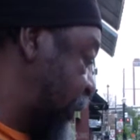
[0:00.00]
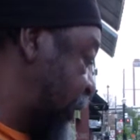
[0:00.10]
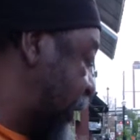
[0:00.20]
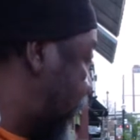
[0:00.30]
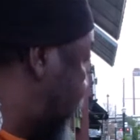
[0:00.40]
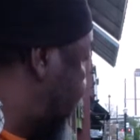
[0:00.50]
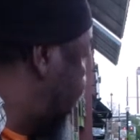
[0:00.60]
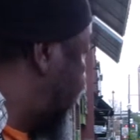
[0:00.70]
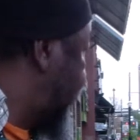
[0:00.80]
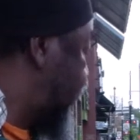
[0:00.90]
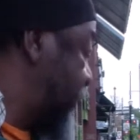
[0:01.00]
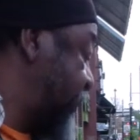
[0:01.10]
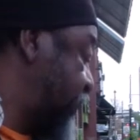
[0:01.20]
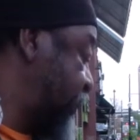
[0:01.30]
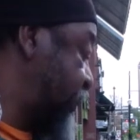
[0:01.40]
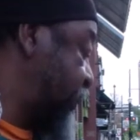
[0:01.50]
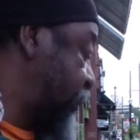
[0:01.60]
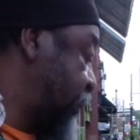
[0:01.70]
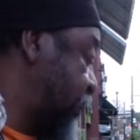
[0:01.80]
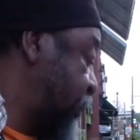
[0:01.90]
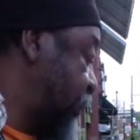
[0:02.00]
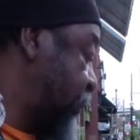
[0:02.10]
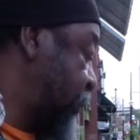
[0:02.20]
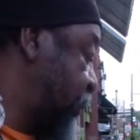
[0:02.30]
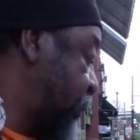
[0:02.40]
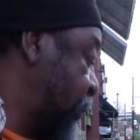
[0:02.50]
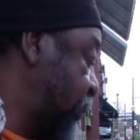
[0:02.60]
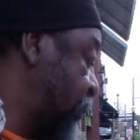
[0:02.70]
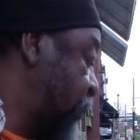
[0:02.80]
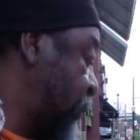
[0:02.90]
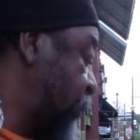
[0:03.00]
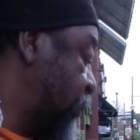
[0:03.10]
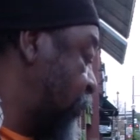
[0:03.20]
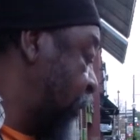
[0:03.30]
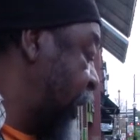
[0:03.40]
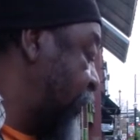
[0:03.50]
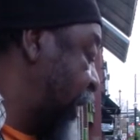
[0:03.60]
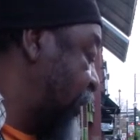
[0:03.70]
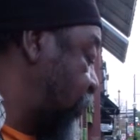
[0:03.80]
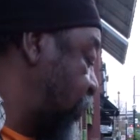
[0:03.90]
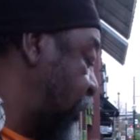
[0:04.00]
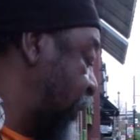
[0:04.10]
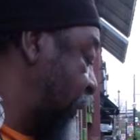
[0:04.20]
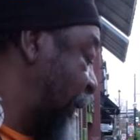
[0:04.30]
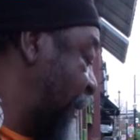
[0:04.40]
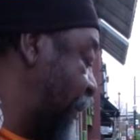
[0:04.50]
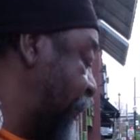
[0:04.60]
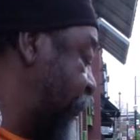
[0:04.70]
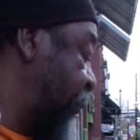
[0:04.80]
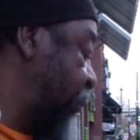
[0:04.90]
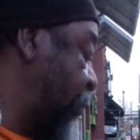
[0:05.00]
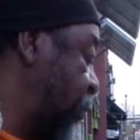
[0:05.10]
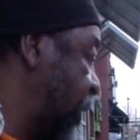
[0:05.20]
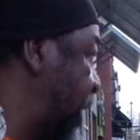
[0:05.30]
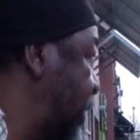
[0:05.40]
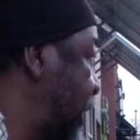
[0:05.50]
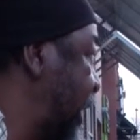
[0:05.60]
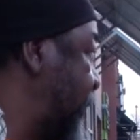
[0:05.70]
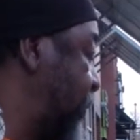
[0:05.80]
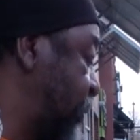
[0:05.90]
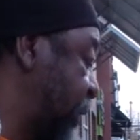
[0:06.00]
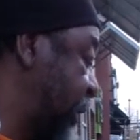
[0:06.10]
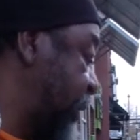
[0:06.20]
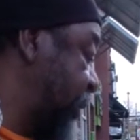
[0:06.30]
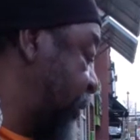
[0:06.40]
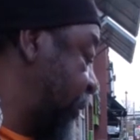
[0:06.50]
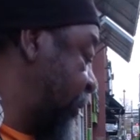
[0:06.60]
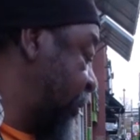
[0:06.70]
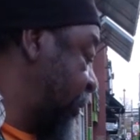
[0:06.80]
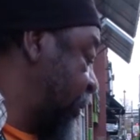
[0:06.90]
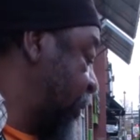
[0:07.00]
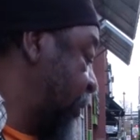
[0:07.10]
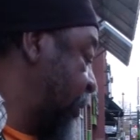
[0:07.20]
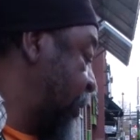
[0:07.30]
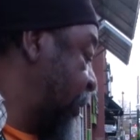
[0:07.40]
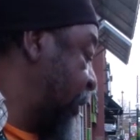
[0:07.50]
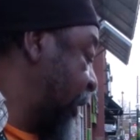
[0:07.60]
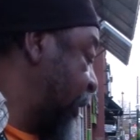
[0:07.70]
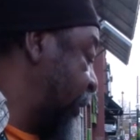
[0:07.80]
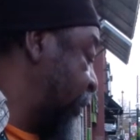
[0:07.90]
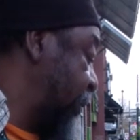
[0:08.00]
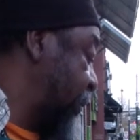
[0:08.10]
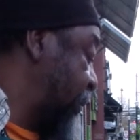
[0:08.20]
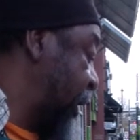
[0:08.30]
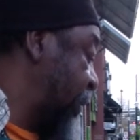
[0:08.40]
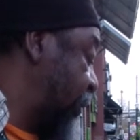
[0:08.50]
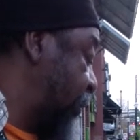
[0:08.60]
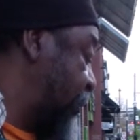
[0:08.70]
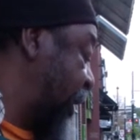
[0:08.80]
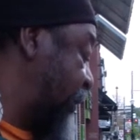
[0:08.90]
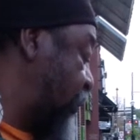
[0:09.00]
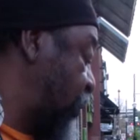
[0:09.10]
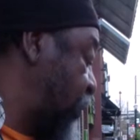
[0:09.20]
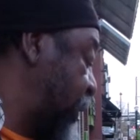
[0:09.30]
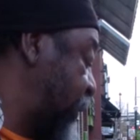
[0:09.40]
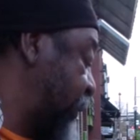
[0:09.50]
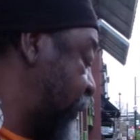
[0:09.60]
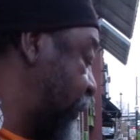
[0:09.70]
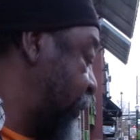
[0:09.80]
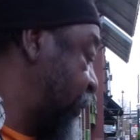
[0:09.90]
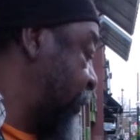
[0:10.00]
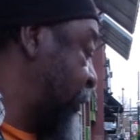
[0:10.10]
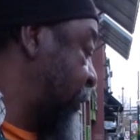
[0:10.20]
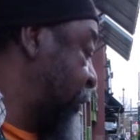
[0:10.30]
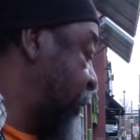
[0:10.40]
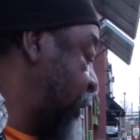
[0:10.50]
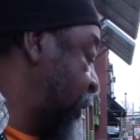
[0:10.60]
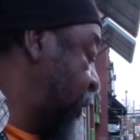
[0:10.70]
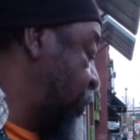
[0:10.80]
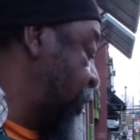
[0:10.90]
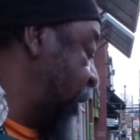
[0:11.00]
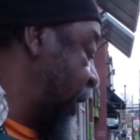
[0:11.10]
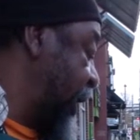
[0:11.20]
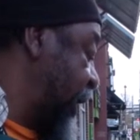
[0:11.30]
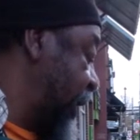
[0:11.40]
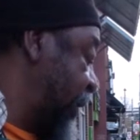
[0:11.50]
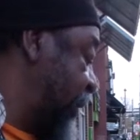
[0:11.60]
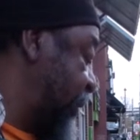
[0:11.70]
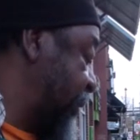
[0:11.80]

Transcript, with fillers: see that right there? Yeah, my sword, my letter. Yeah, my sword. mm Then you got the blue letter. Okay. Now, my sword, you can